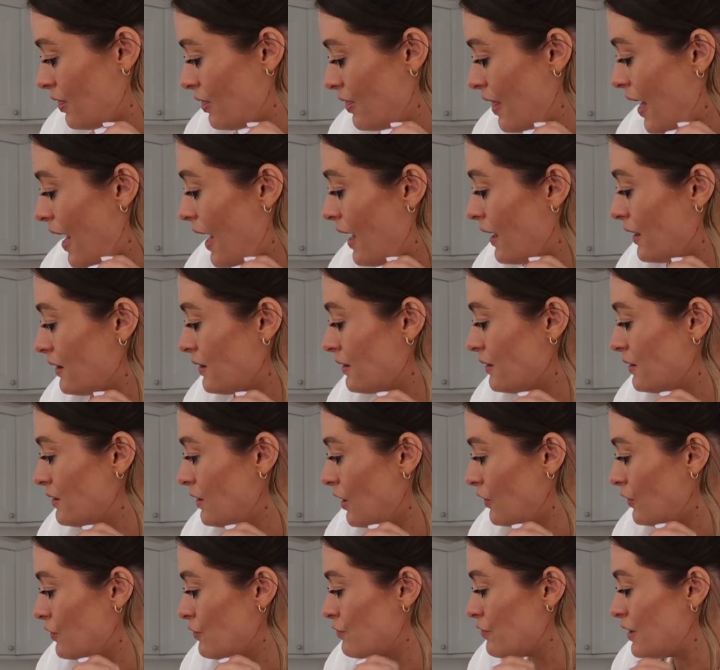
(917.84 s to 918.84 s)
that
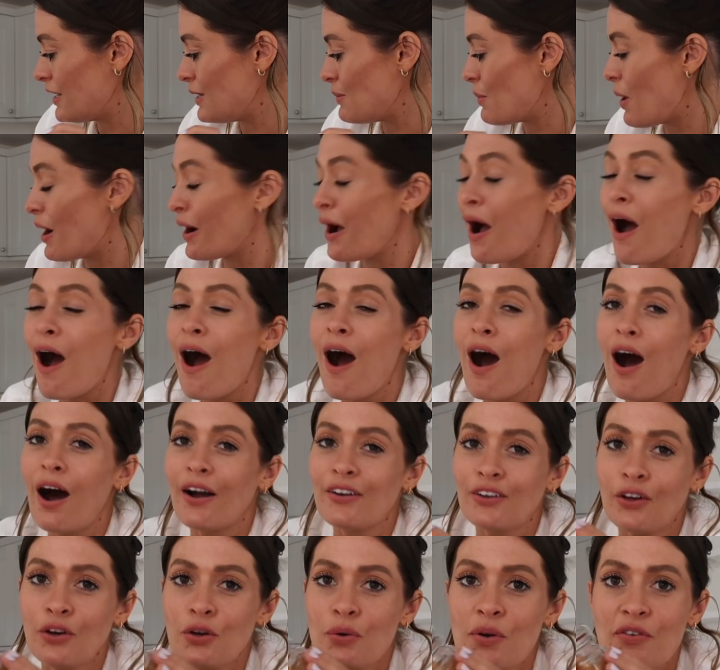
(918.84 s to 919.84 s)
doesn't really work.
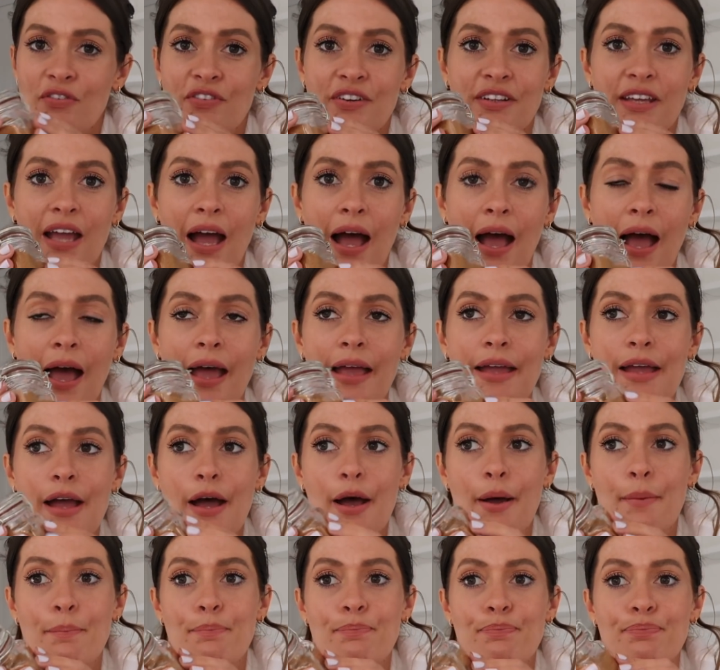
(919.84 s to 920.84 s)
I don't know if to get a
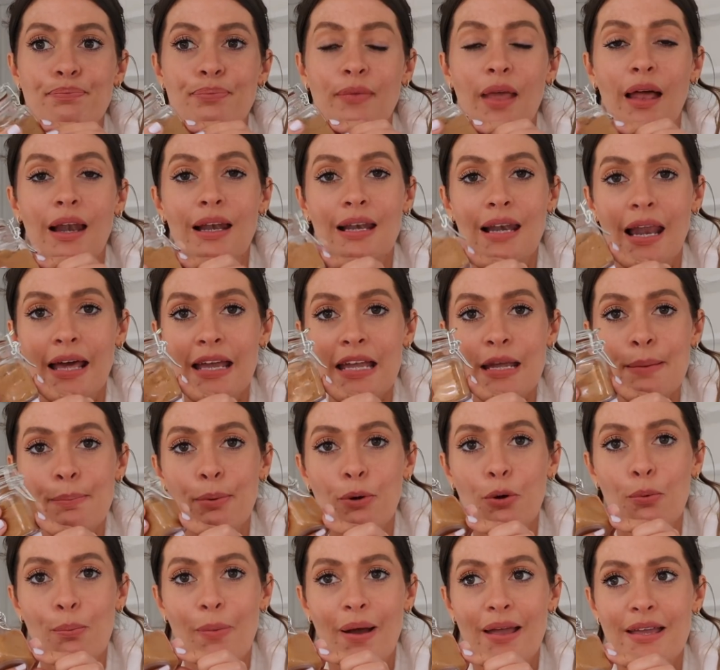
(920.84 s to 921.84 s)
um,
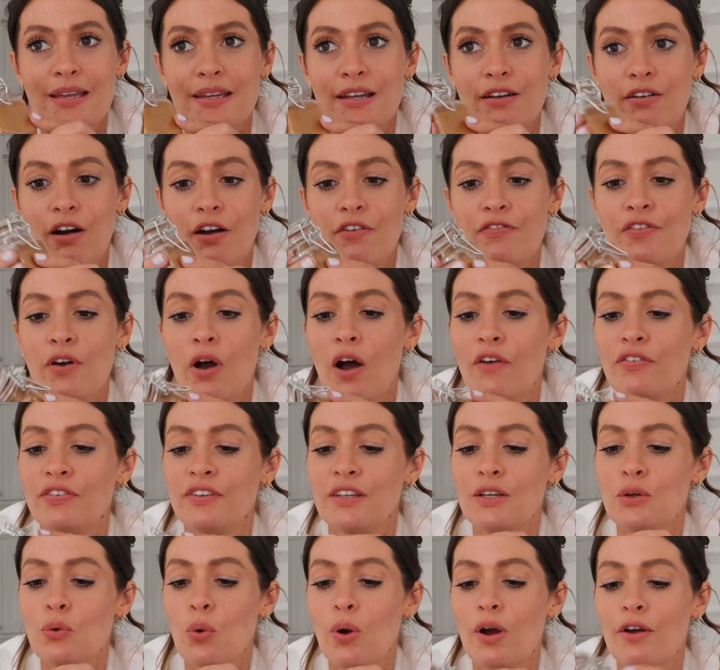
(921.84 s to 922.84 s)
label maker. I feel I've
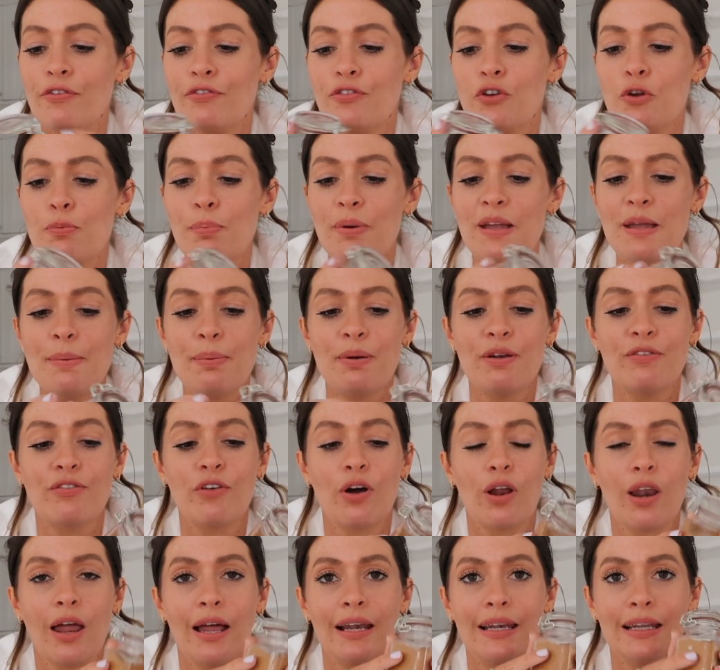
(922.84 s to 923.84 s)
seen quite a few people have
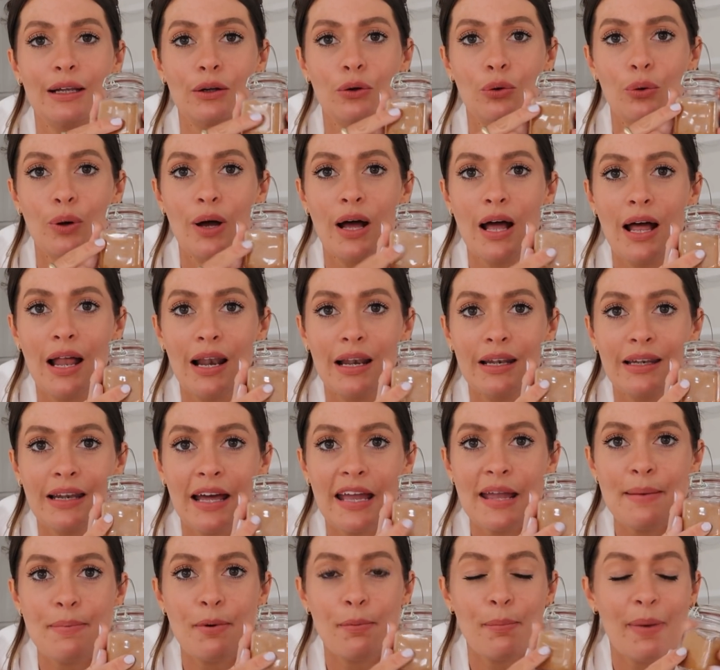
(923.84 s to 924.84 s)
got like little
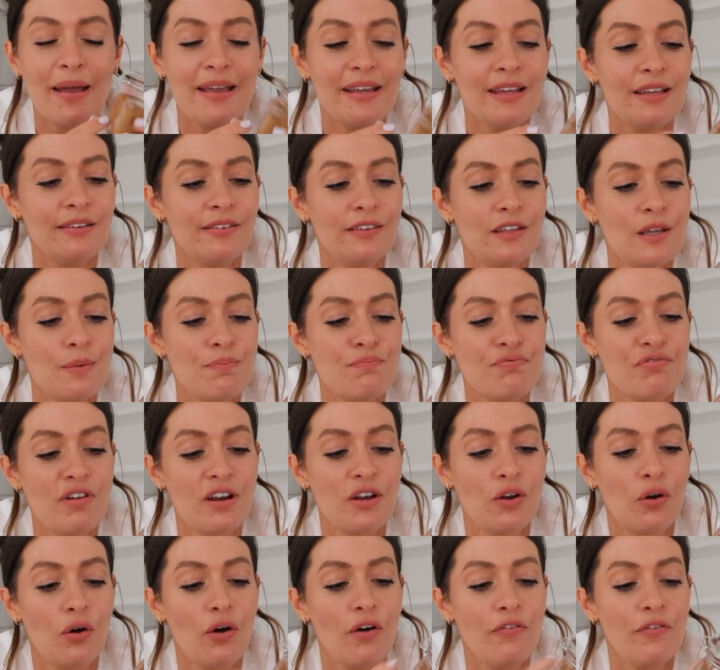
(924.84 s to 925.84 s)
label makers that you
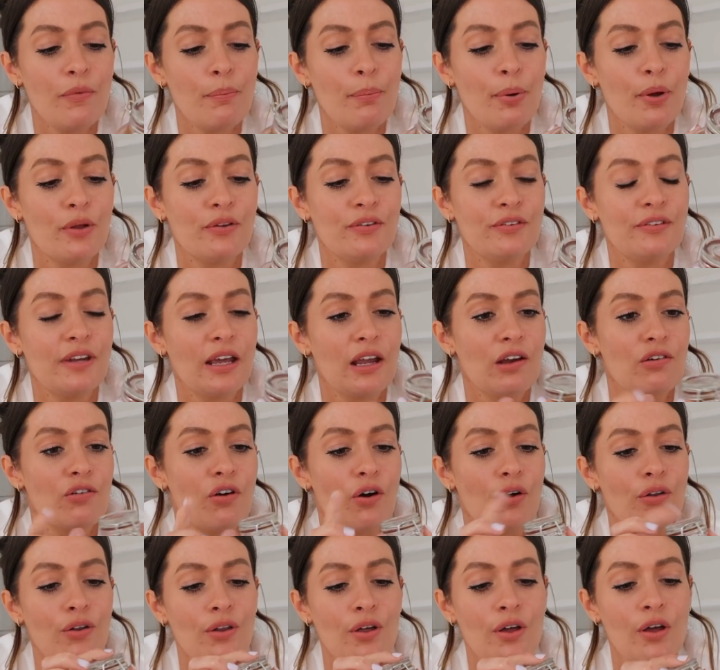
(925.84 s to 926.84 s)
print off and put a sticker
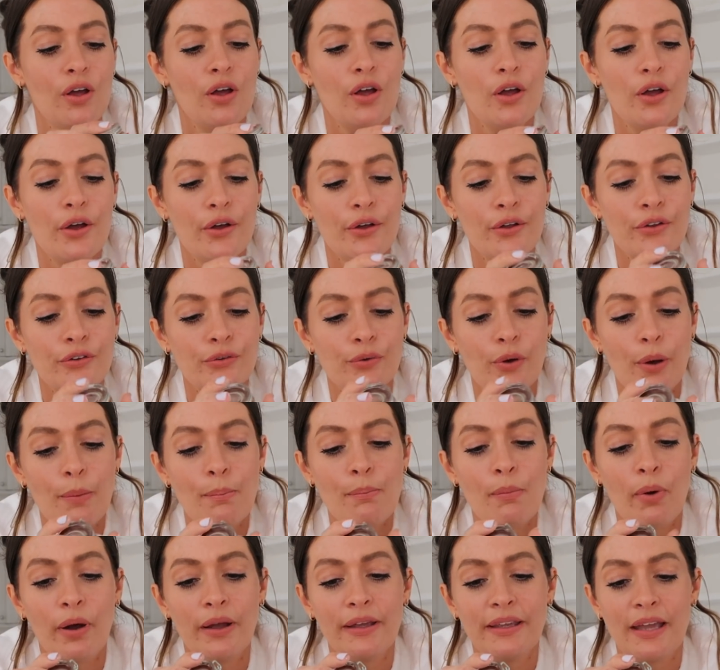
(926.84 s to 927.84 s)
on. So I
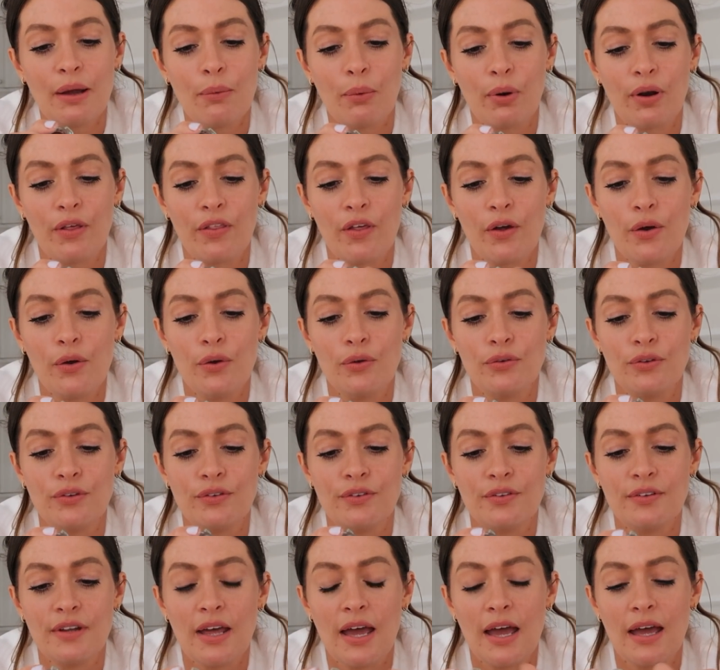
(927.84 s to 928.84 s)
might get one of those
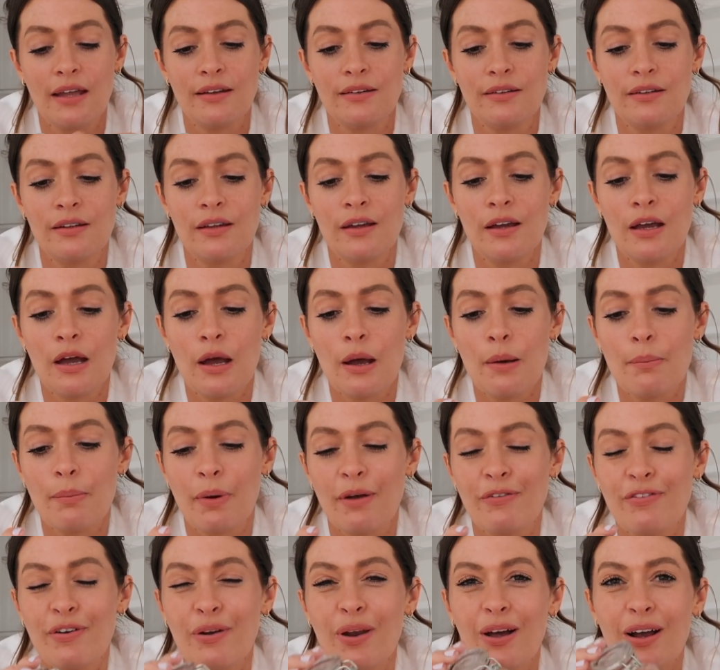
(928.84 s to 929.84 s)
instead.
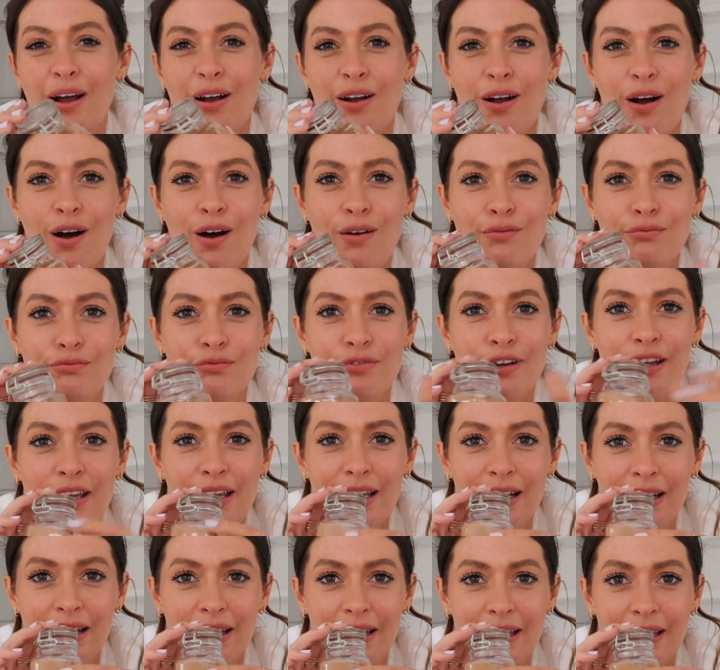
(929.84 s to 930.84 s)
But I feel like I can't
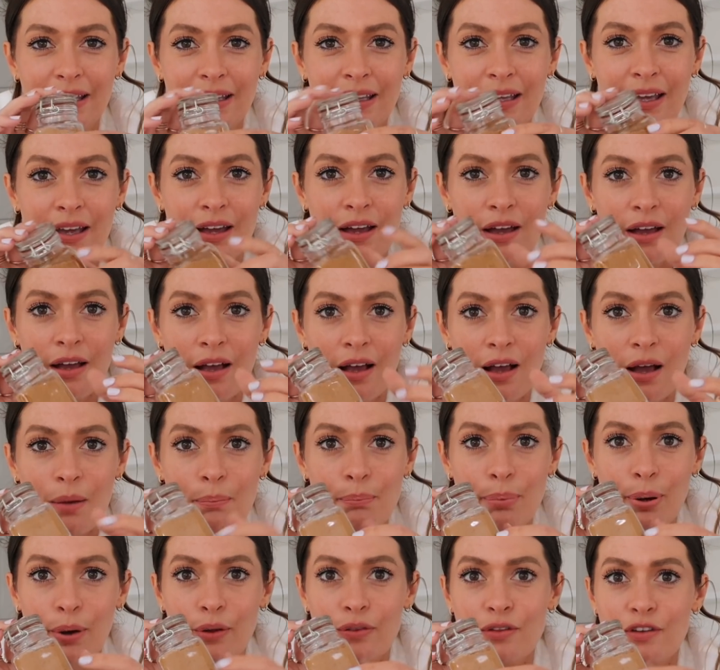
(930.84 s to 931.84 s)
really
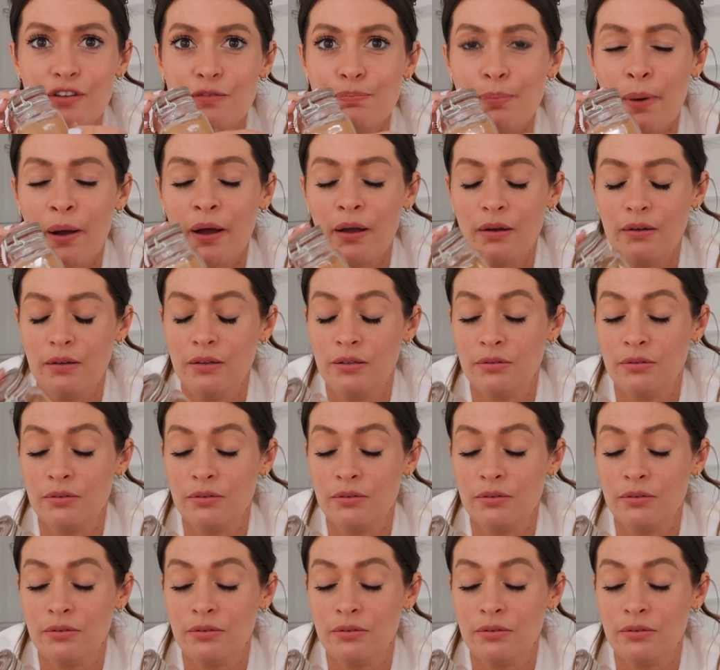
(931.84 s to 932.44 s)
put the spot.